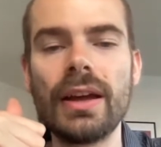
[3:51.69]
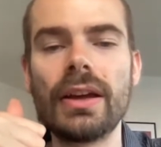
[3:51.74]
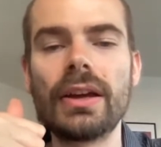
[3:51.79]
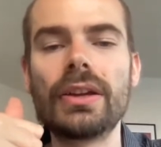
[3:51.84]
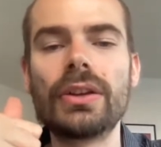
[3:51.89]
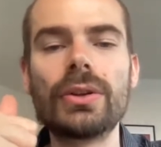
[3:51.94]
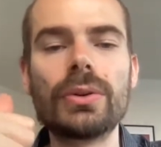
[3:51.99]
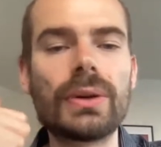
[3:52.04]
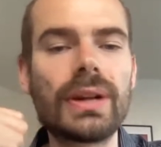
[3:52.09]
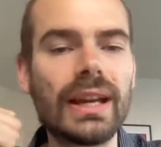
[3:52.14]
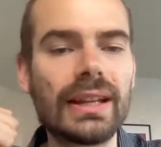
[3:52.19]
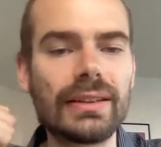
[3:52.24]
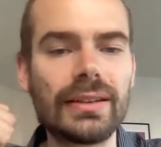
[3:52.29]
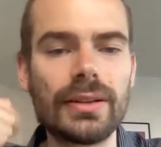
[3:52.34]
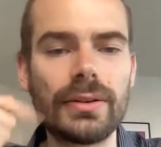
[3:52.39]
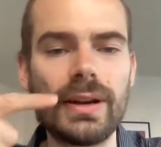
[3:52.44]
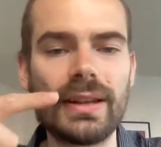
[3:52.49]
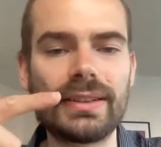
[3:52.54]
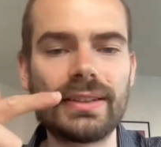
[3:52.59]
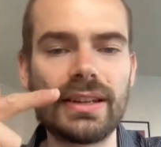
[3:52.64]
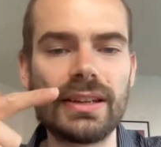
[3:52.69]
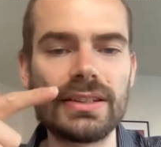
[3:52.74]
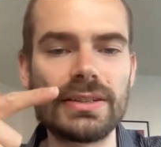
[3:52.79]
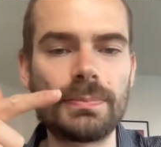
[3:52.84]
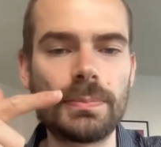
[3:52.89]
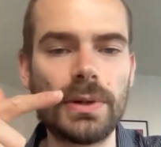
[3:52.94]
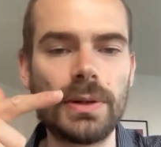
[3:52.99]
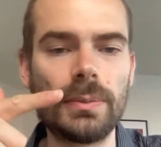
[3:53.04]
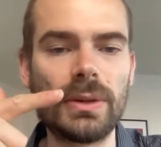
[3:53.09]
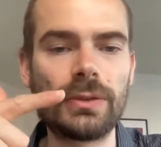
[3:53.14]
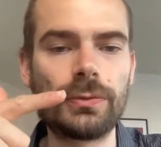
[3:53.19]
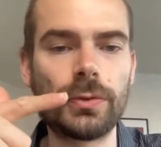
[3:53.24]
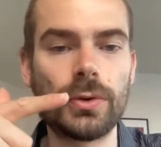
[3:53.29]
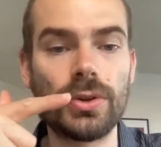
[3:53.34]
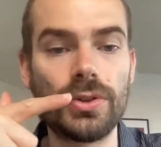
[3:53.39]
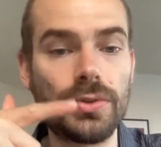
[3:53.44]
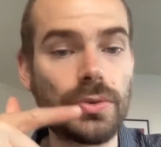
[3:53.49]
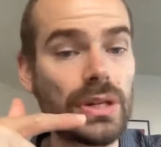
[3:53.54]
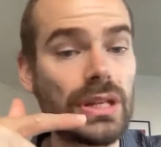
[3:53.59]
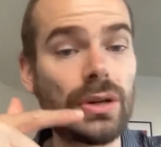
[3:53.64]
You get the residence permit for
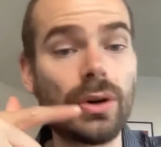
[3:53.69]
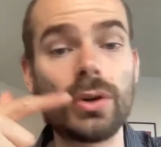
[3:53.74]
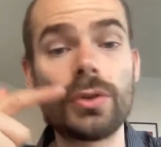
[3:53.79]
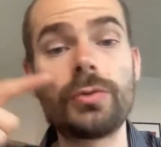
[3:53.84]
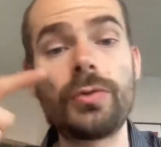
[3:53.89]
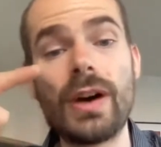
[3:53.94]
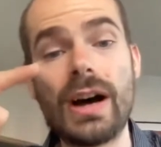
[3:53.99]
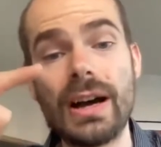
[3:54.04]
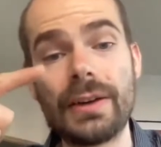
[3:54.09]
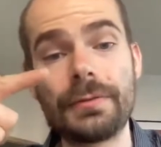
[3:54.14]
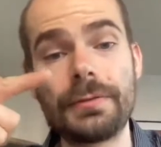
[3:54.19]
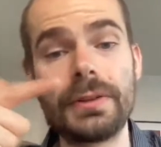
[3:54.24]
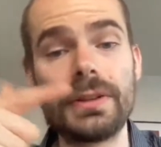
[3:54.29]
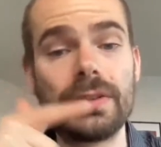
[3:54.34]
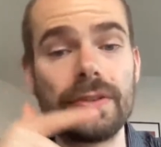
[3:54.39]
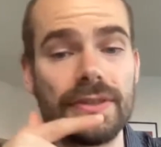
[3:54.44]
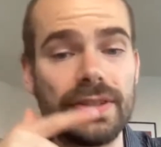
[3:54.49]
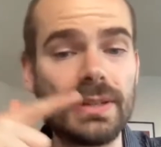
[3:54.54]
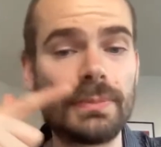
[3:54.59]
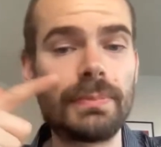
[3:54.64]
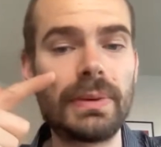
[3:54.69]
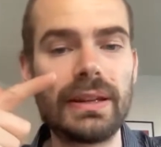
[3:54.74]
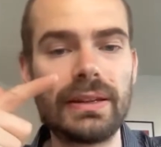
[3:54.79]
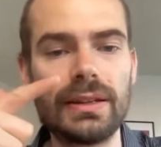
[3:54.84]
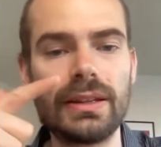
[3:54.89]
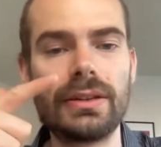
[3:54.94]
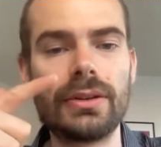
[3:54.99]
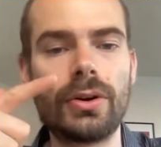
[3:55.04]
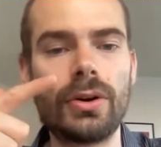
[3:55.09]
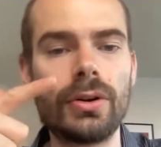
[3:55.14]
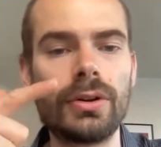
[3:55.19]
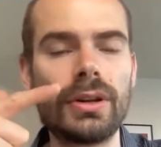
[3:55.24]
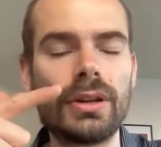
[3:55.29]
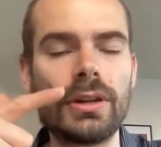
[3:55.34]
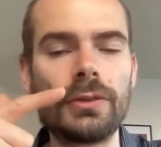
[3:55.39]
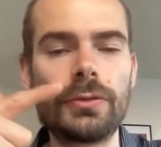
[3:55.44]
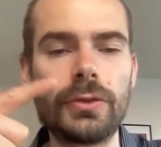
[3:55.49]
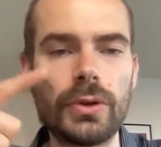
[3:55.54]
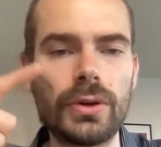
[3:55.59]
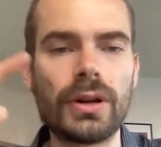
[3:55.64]
3 or 5 years, depending on
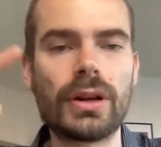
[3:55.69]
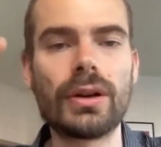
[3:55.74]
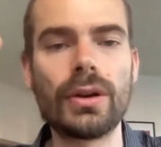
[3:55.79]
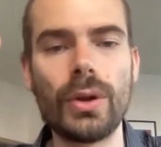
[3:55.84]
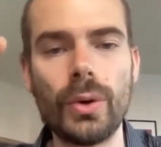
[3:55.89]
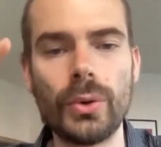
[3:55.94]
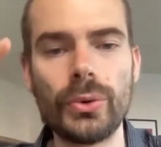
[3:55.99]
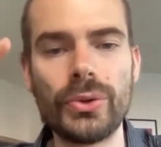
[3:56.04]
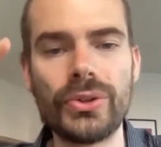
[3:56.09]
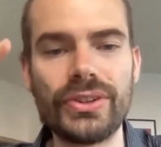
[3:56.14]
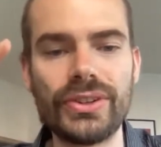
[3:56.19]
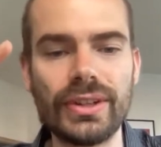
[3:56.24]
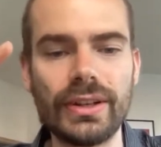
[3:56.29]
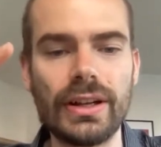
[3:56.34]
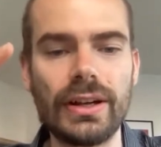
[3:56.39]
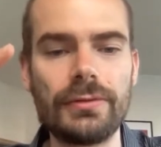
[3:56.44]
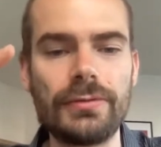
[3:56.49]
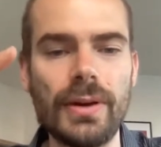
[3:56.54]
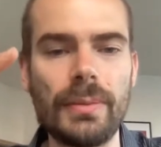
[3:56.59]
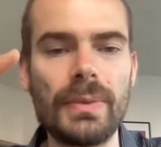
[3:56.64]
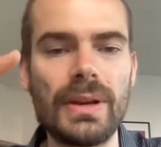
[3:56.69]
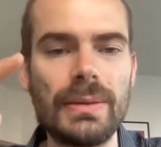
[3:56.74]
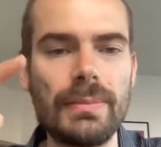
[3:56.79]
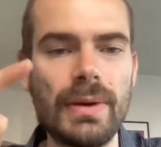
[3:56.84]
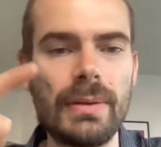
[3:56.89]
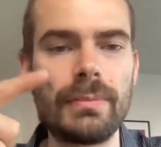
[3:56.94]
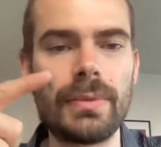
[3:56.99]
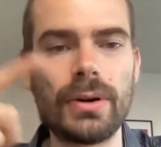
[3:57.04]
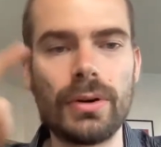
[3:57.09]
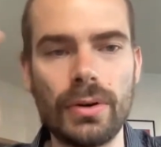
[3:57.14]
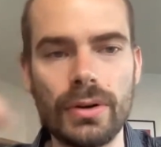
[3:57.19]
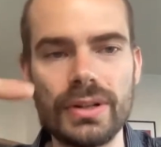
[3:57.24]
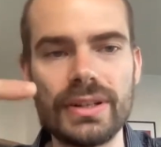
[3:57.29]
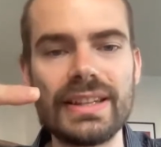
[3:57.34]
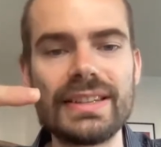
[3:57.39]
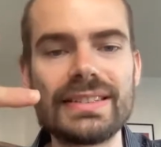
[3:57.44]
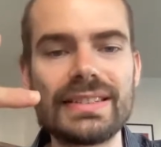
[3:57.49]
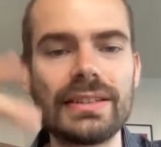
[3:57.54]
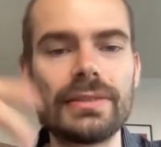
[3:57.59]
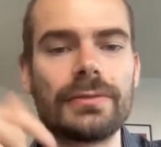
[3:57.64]
if you're a close family member or
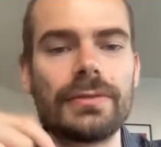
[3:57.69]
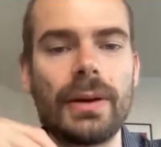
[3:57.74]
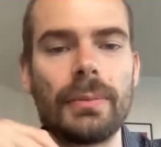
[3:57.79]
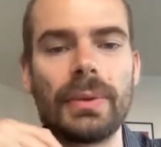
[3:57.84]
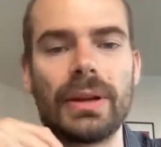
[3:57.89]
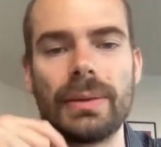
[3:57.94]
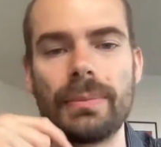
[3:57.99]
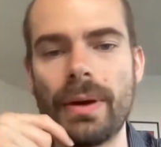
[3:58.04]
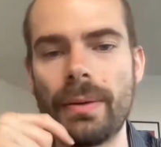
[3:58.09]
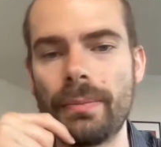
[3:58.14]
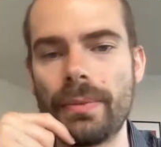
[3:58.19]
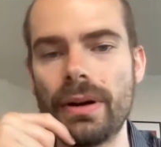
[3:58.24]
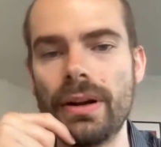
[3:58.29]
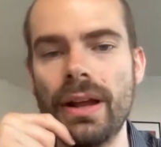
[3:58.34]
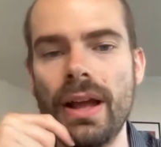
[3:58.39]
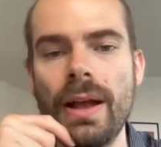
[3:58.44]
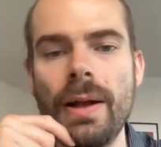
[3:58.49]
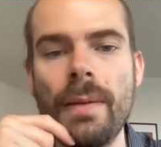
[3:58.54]
distant family member.